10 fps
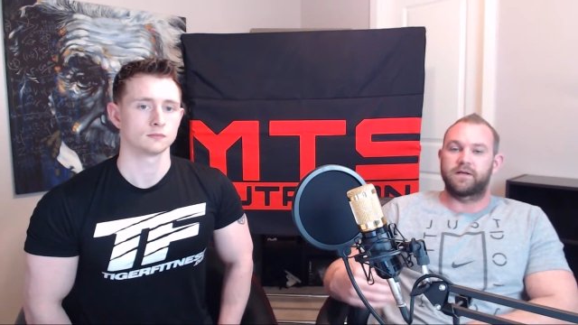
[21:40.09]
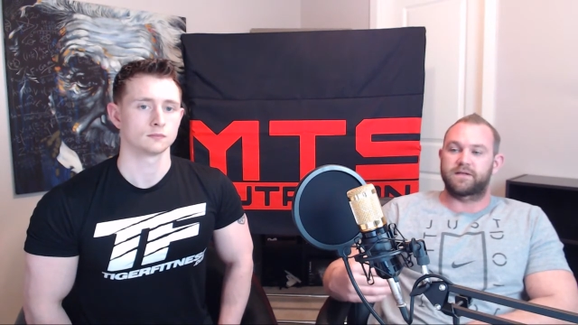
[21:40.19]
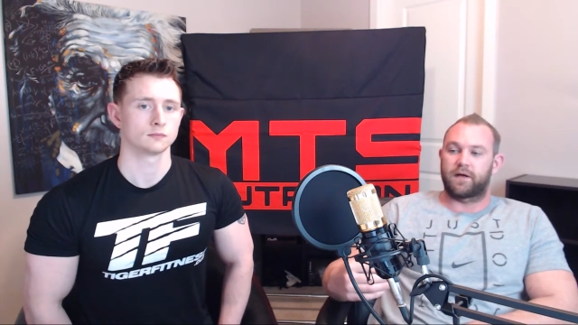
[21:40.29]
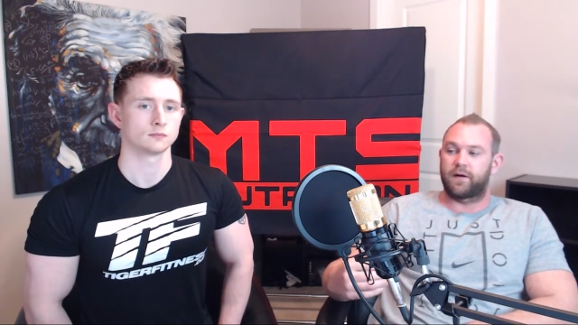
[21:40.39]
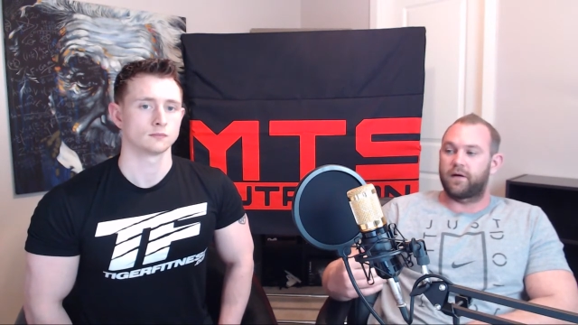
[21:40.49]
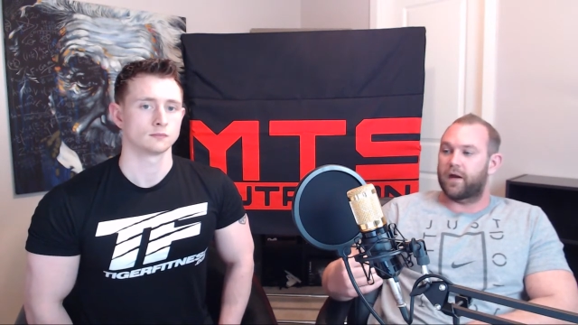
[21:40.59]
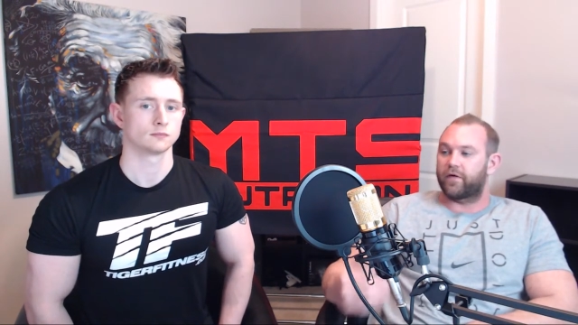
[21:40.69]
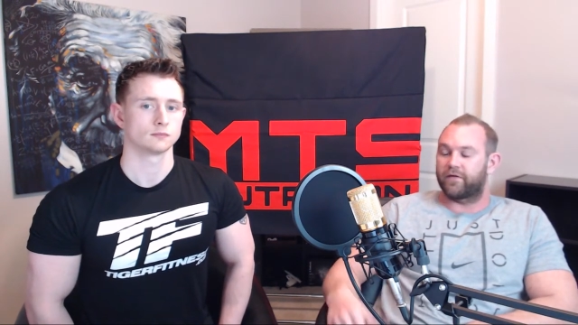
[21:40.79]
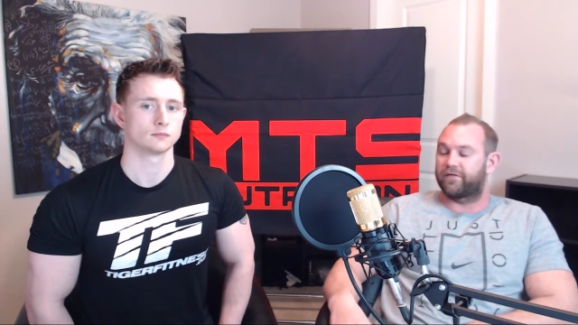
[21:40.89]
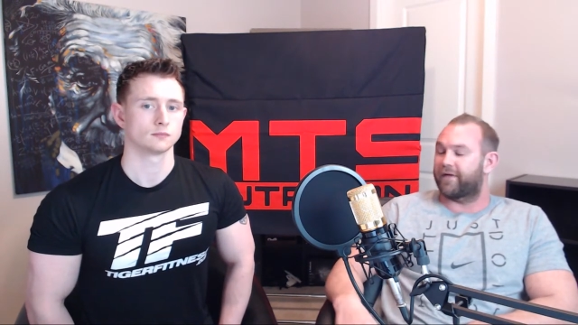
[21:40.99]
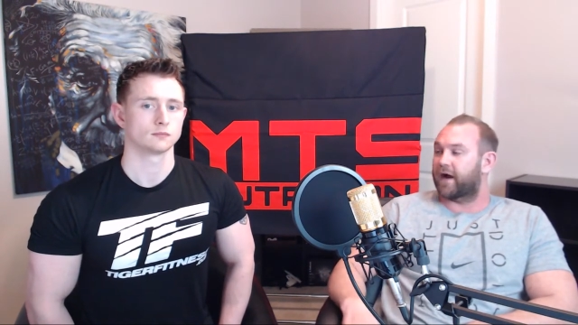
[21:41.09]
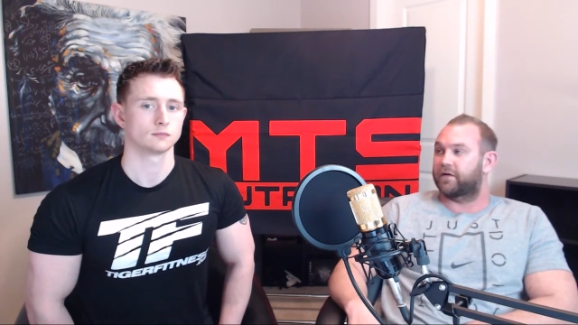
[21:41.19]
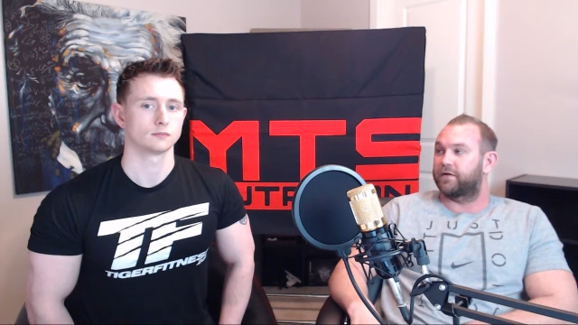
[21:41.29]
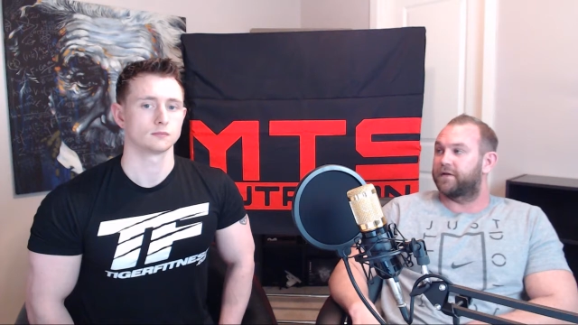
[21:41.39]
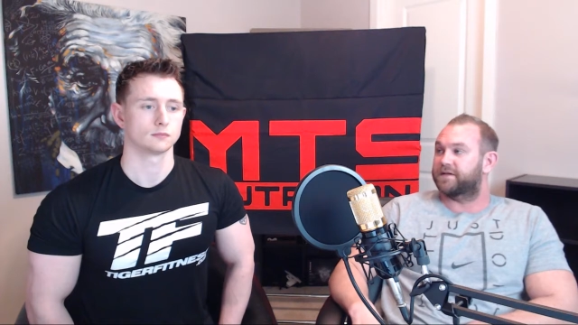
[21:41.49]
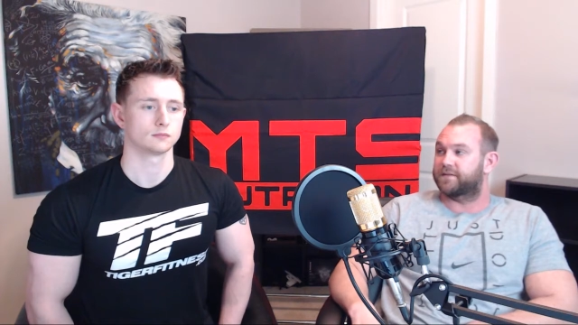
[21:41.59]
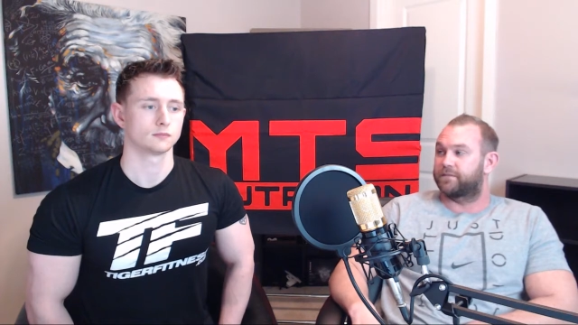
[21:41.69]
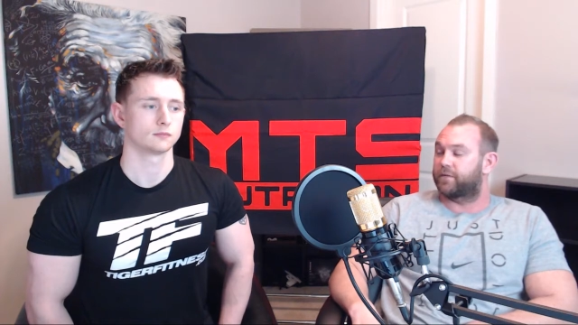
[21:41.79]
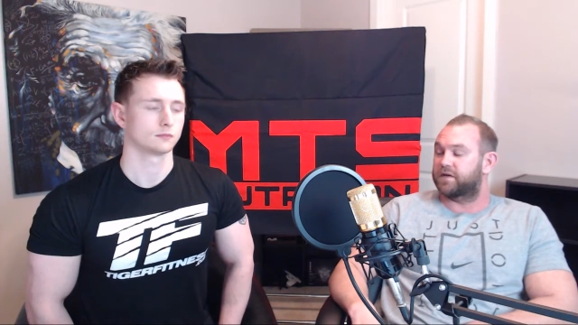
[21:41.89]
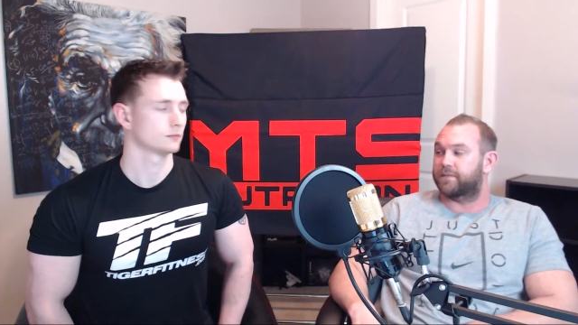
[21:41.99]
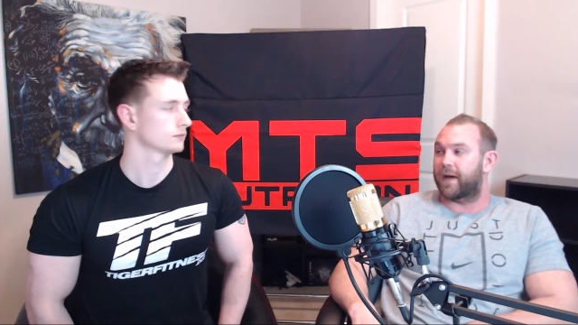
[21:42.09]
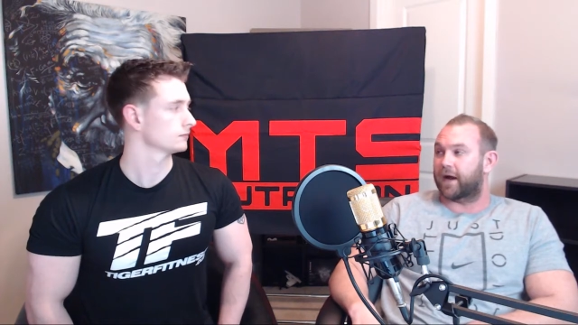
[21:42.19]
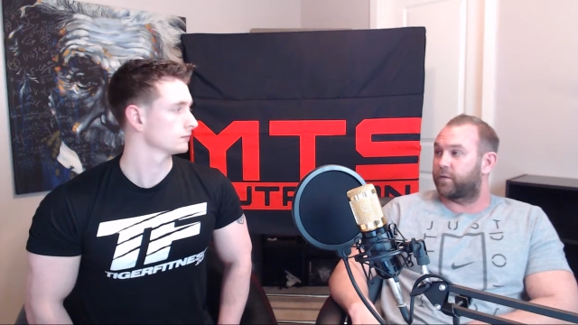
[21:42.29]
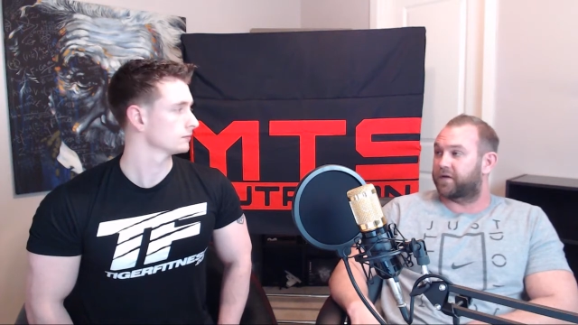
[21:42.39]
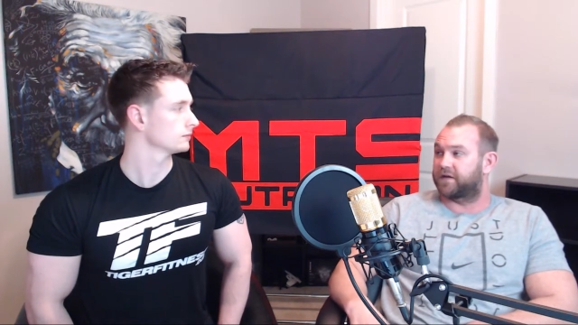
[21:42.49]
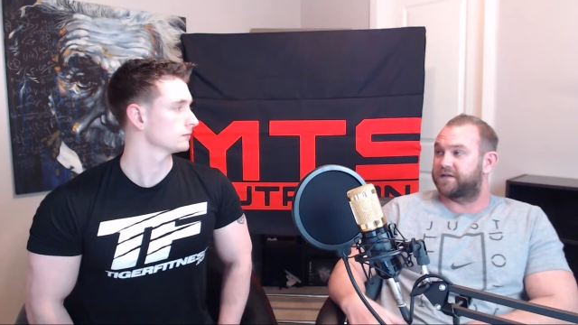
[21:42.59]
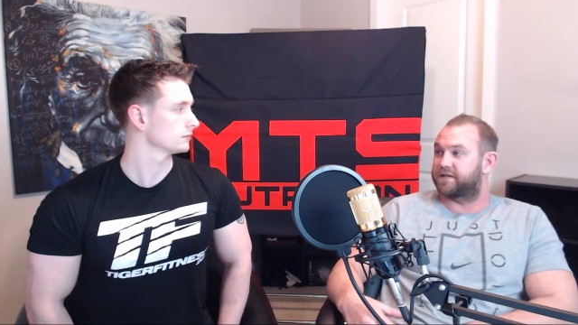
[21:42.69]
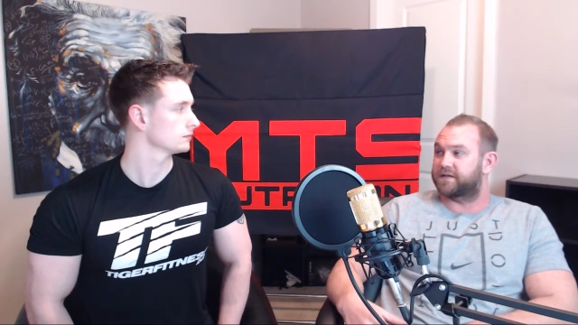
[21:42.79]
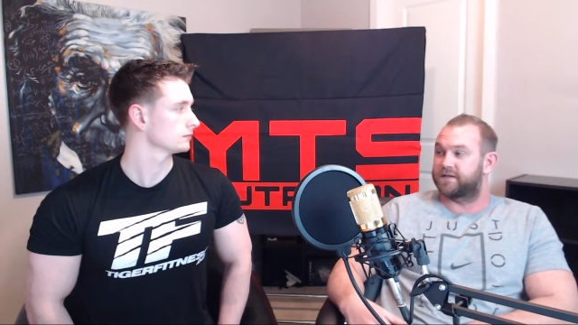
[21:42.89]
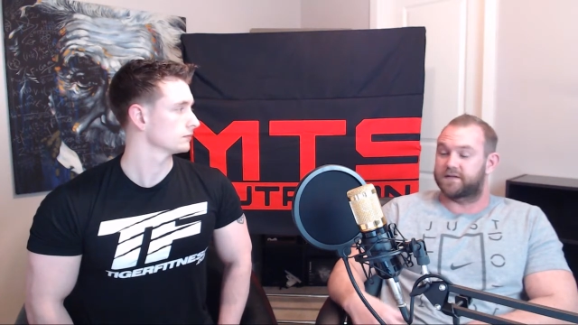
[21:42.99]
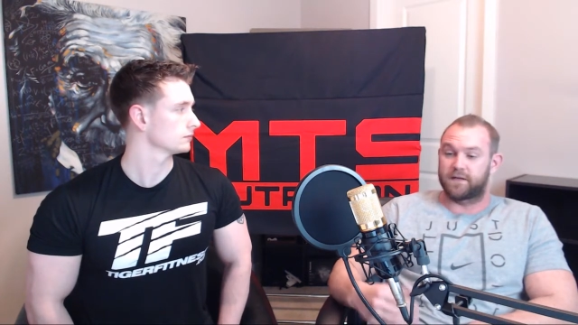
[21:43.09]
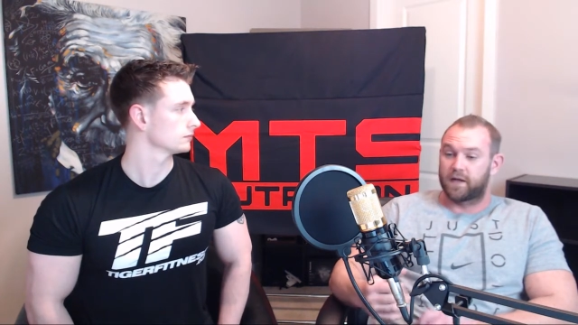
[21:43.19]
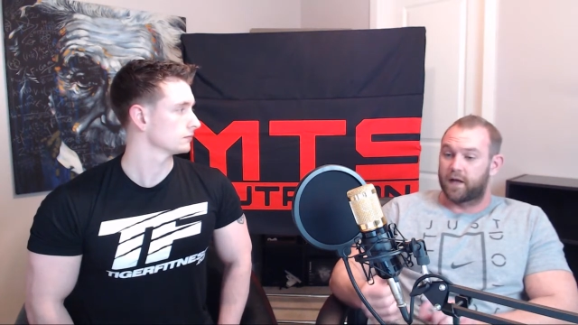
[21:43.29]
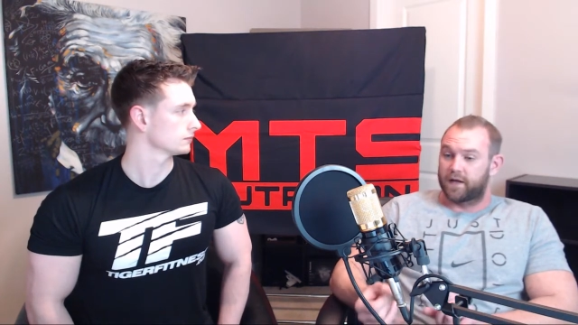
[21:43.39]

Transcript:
Speaker 1: is another factor that goes back with consistency,